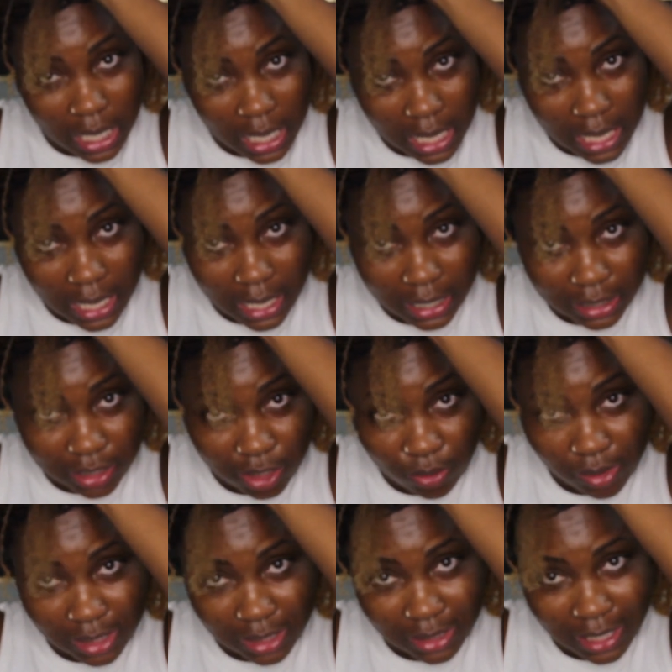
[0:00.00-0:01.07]
And
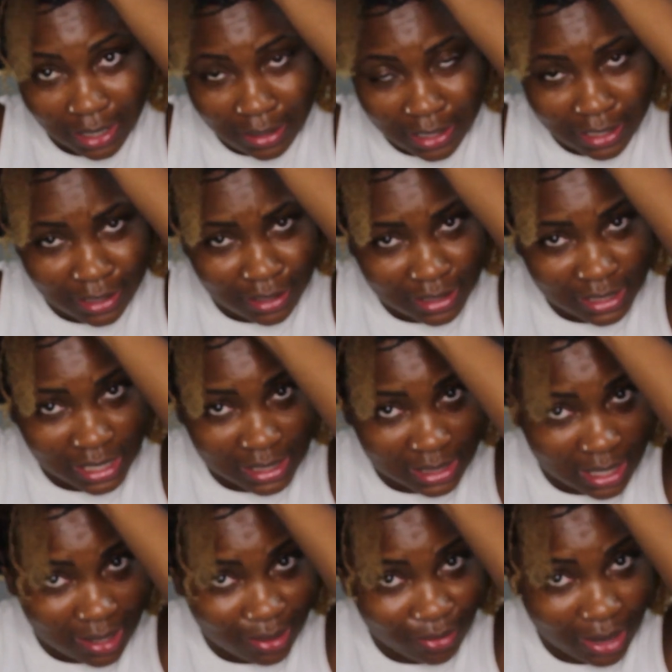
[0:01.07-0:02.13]
so it's technically the
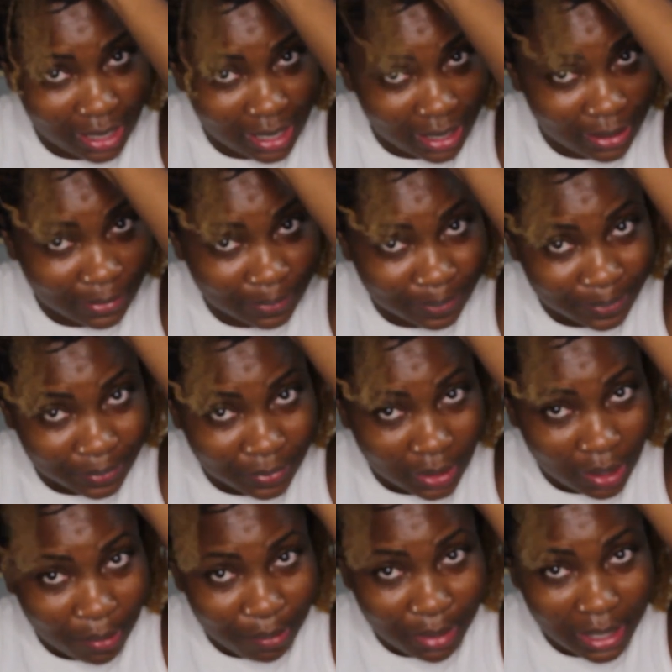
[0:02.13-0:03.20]
16th right now.
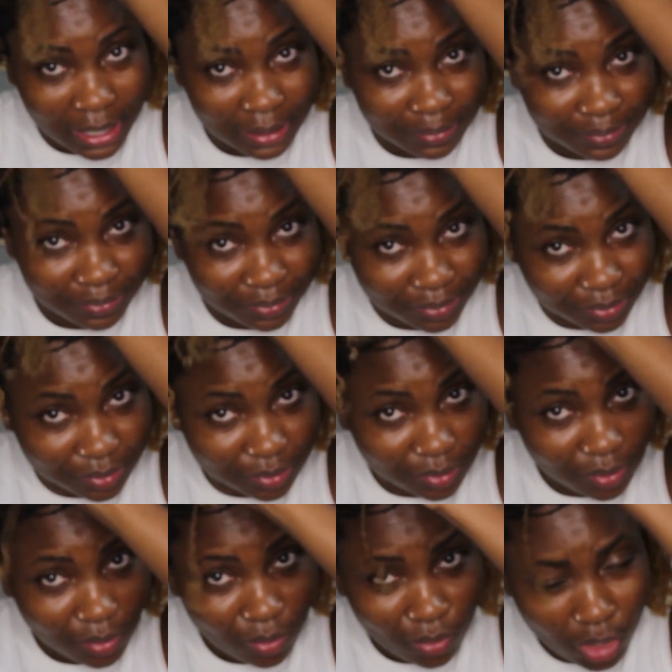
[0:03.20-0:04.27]
But
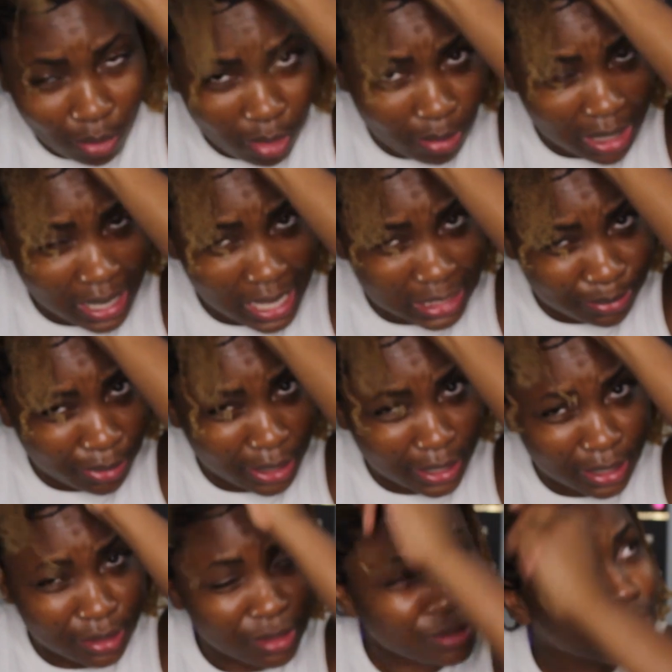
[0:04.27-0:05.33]
I'm on my last
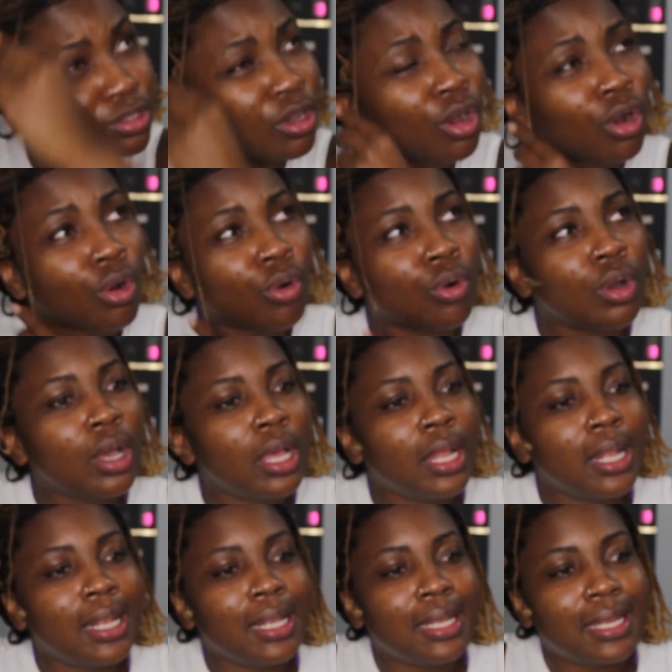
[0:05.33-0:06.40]
braid. So
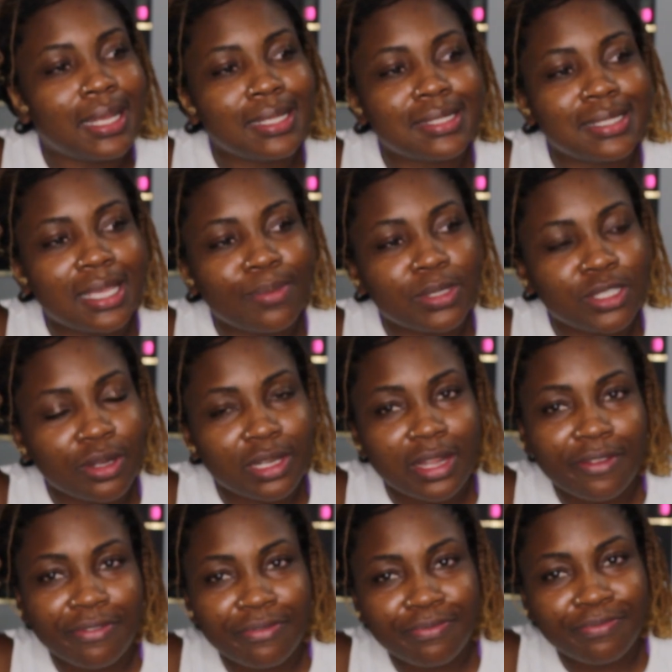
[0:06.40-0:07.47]
let's say we started
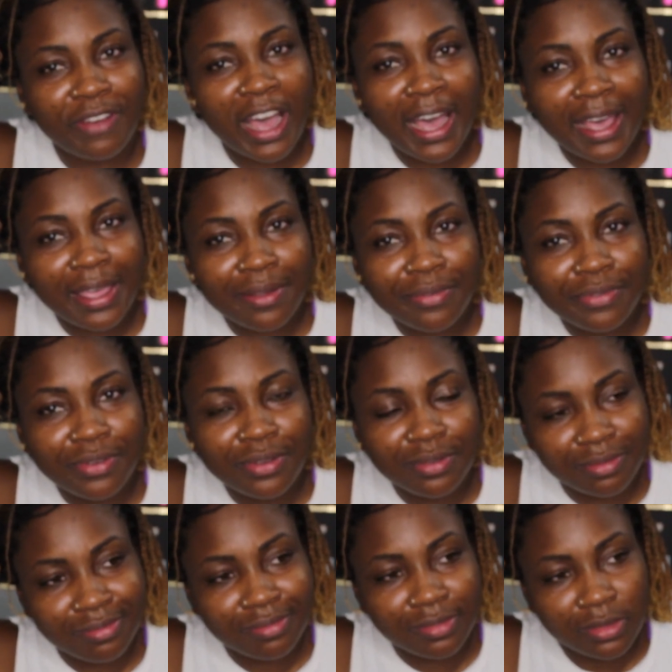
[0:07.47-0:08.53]
at 5
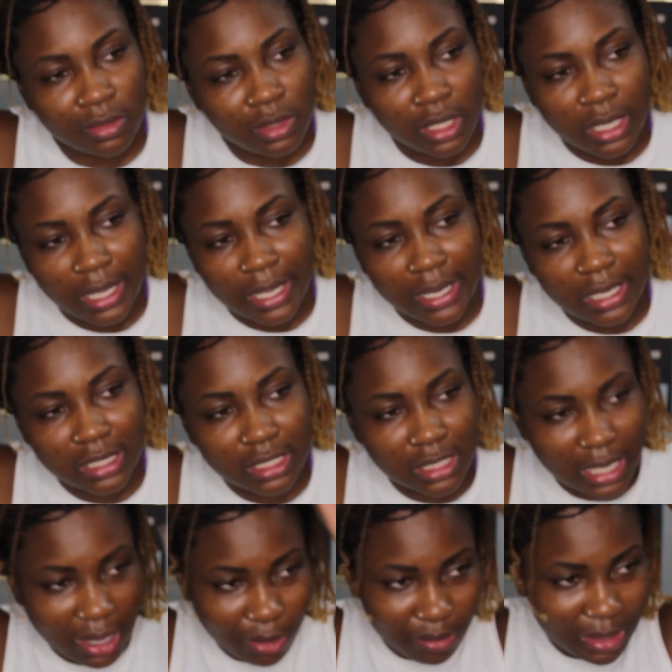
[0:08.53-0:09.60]
and it's
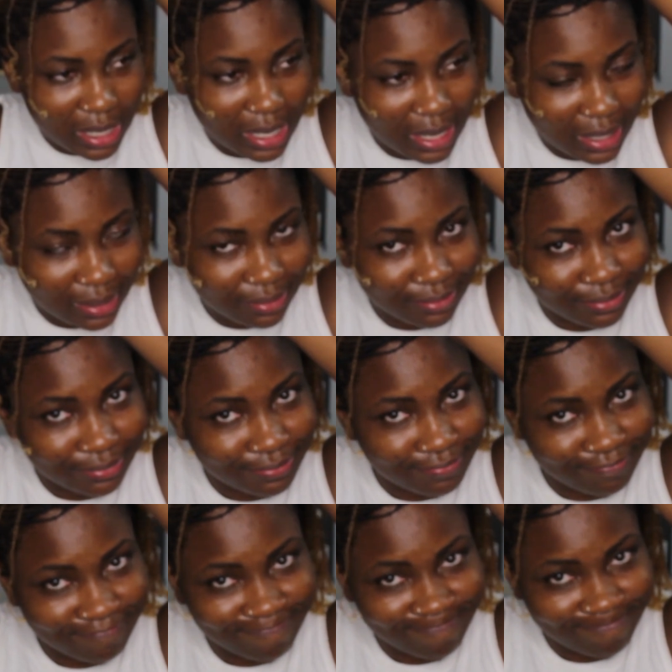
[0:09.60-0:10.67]
now midnight.
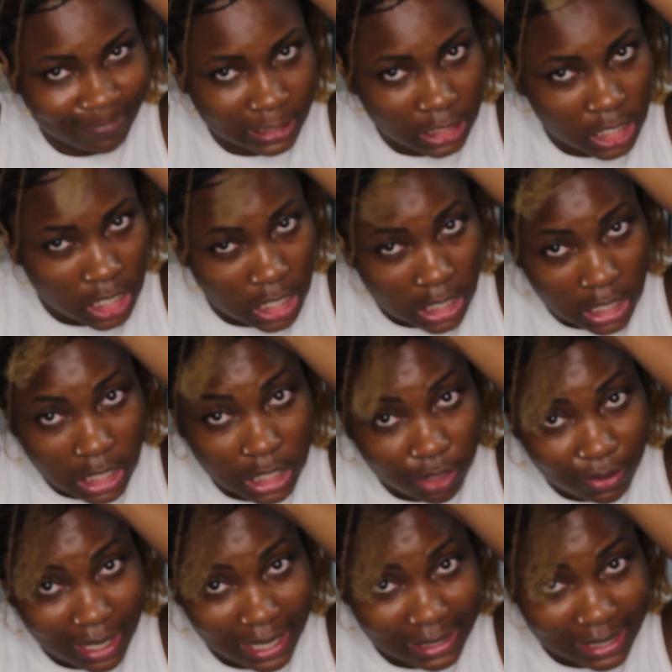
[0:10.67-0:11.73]
Can
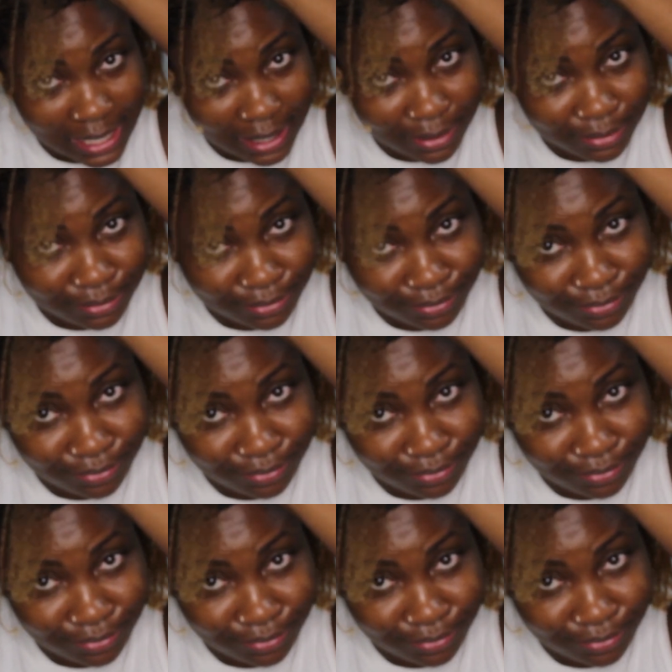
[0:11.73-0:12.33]
you guys count?